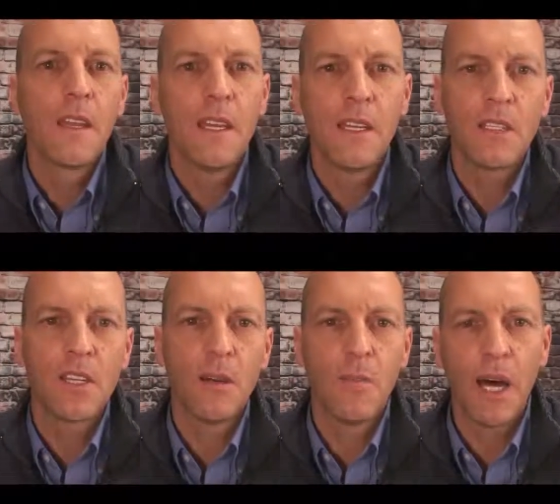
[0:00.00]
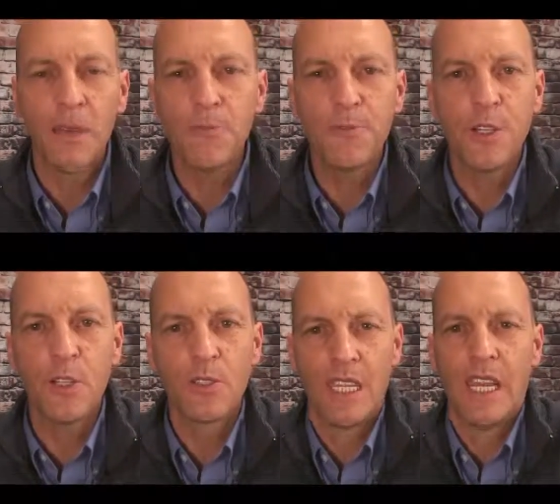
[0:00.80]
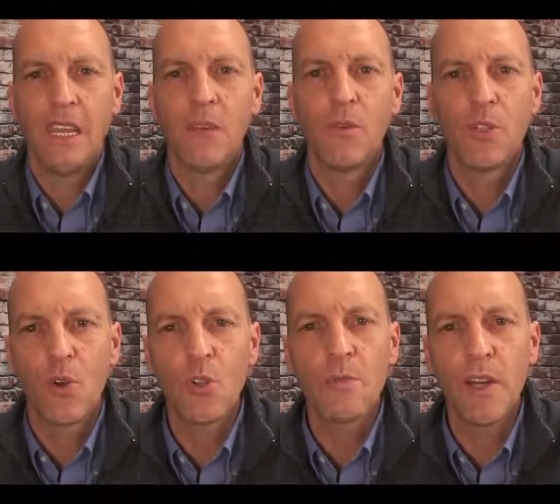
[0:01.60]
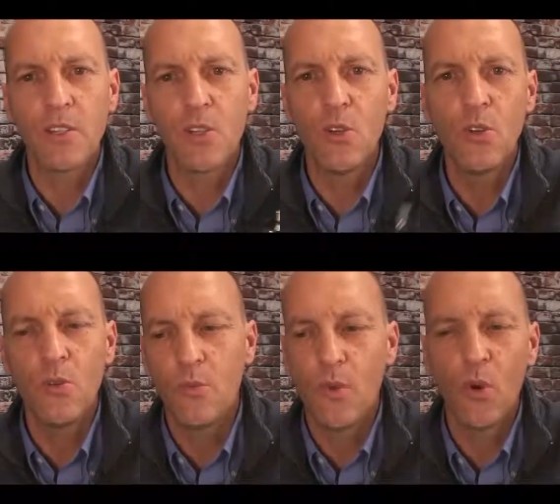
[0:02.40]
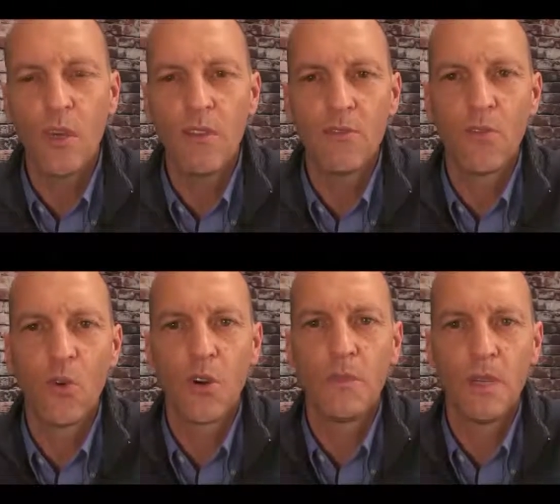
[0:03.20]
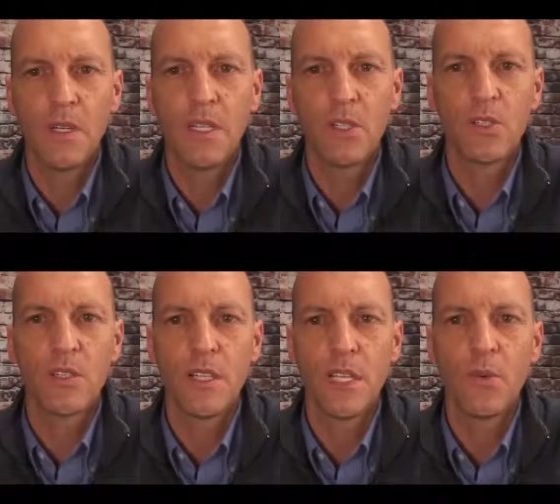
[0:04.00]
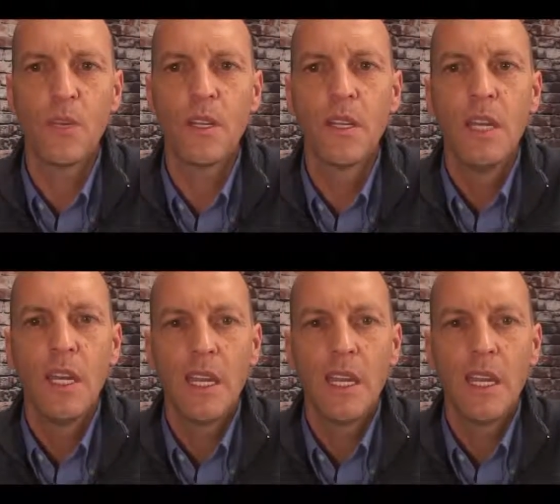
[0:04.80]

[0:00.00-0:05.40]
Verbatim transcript: It's a bottom filled tank which holds about 2.4 milliliters of liquid.